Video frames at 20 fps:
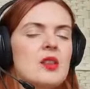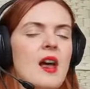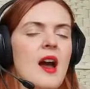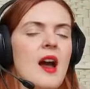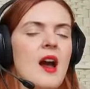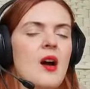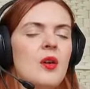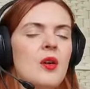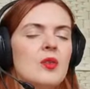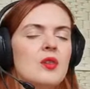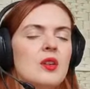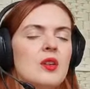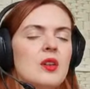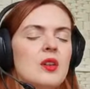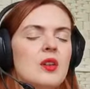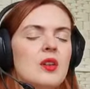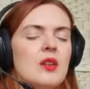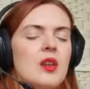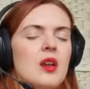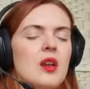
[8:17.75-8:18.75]
down
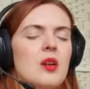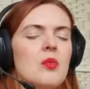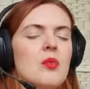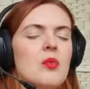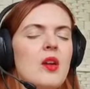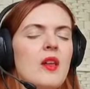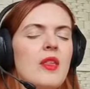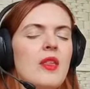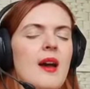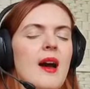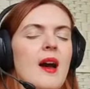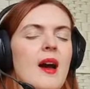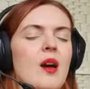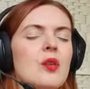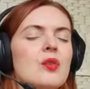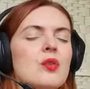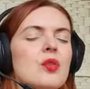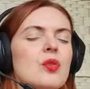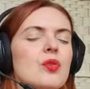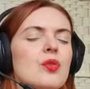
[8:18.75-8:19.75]
take a breath
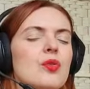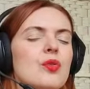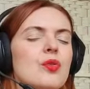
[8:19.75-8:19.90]
out